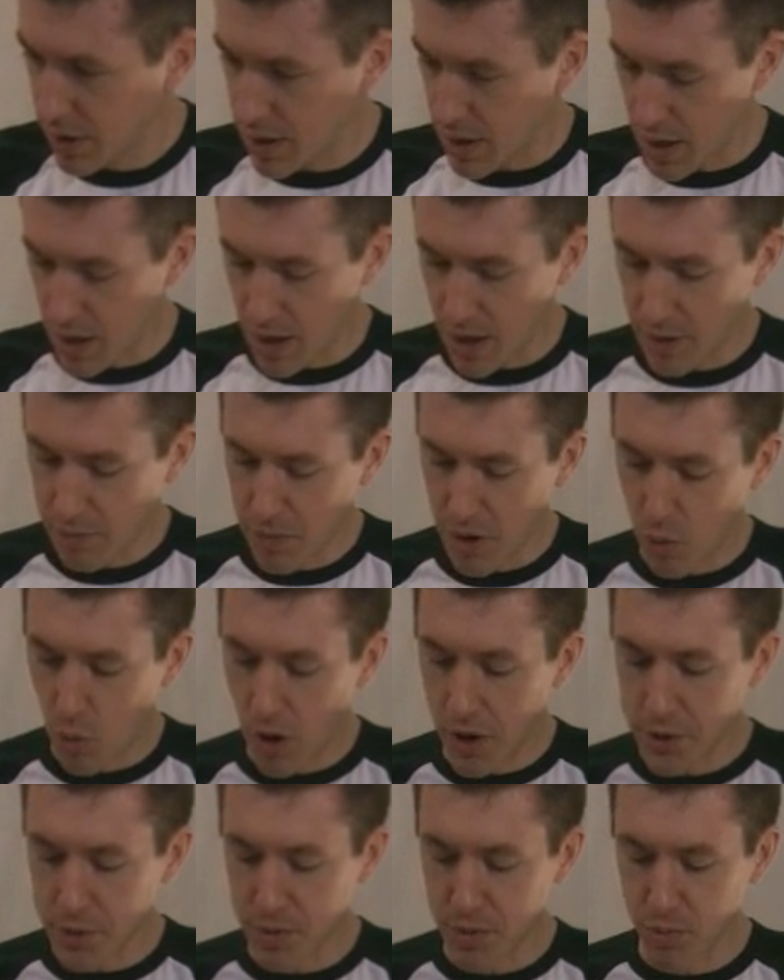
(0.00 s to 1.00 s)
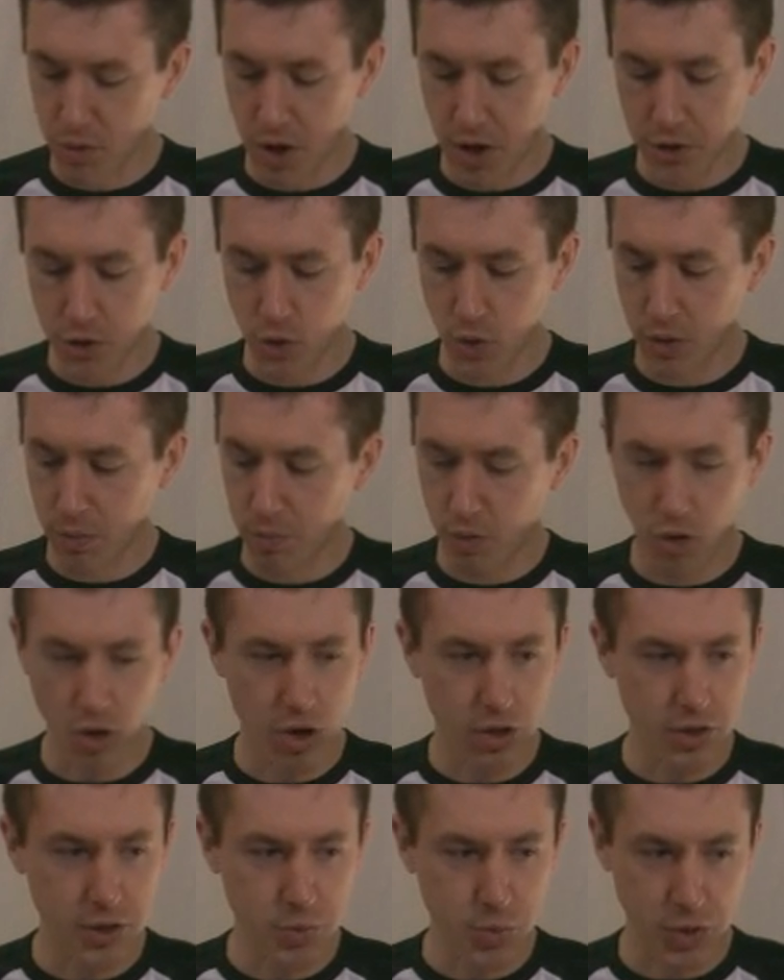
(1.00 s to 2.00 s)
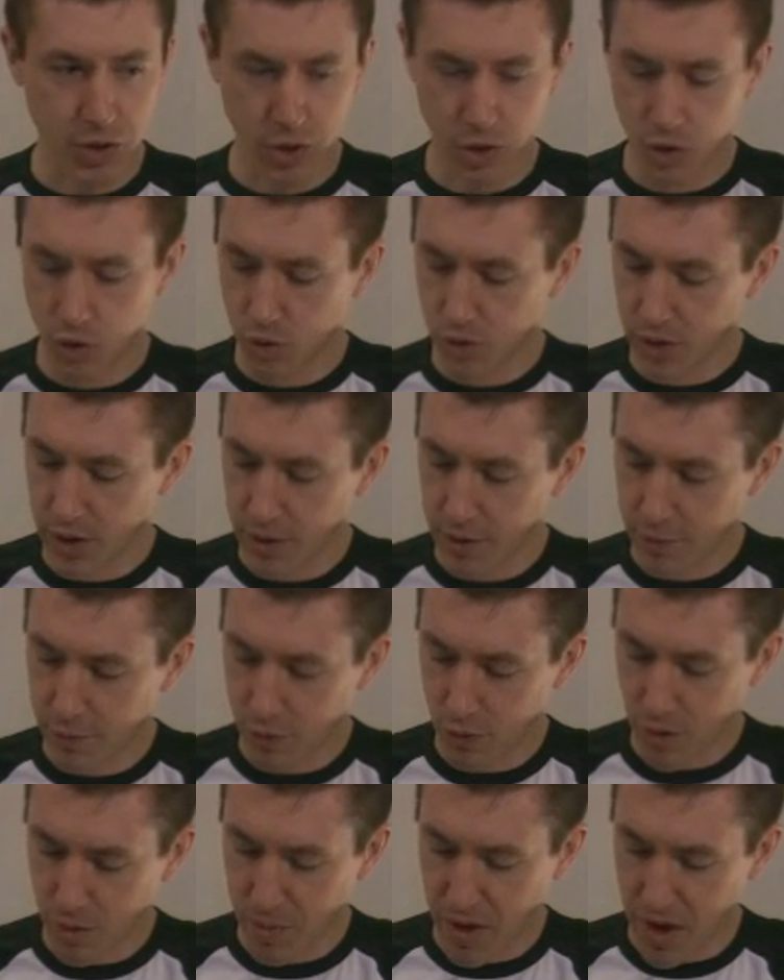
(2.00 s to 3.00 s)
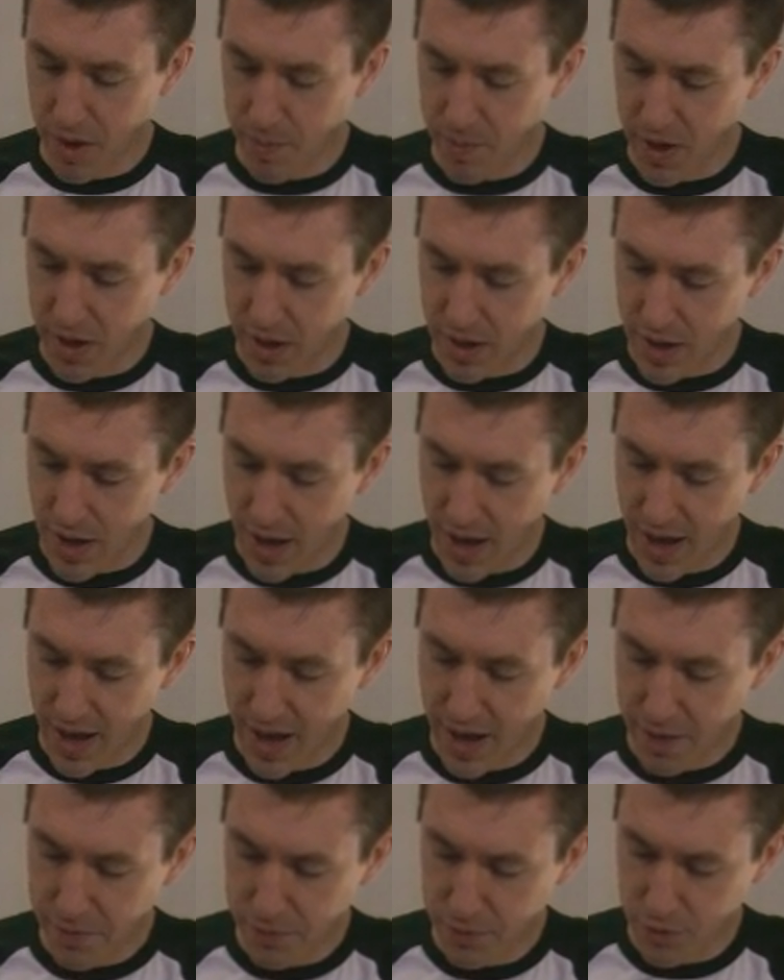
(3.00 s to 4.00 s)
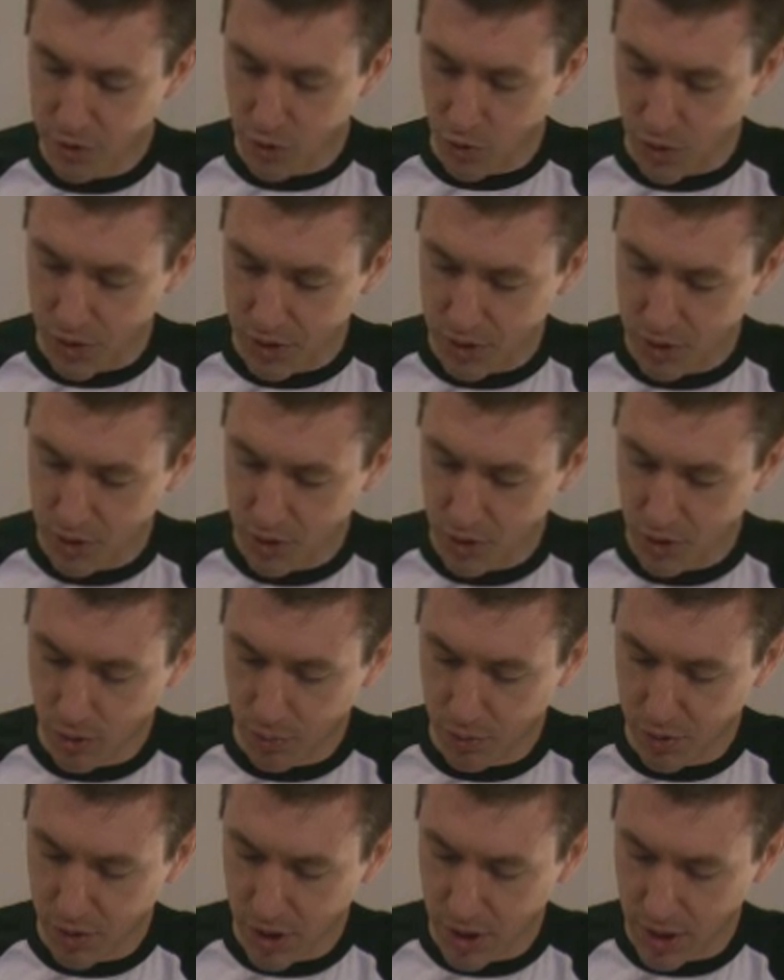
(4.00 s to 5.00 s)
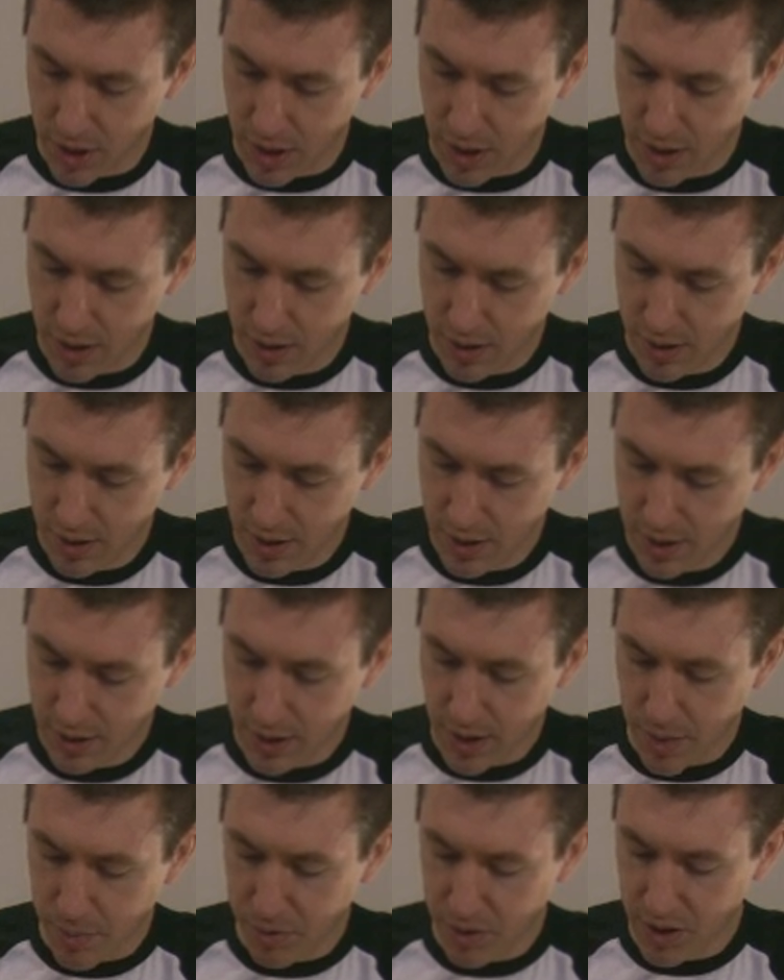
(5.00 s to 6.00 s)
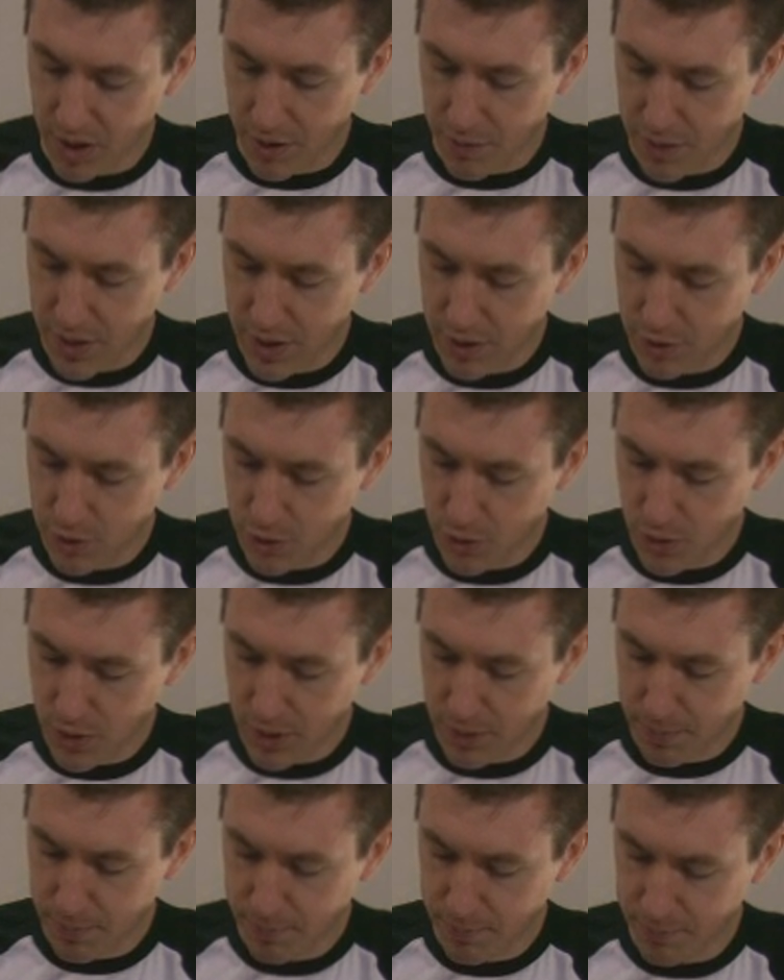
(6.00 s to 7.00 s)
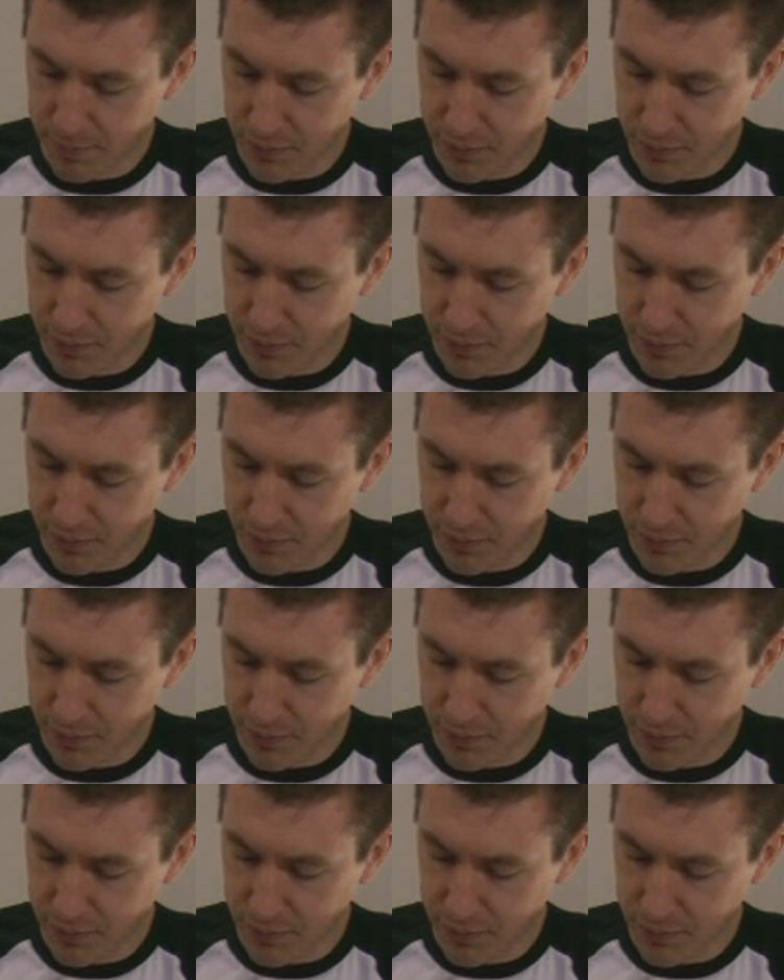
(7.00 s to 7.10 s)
And my water's been brought to a boil. It's been cooling for about a minute and a half, so it's still got plenty of heat to it.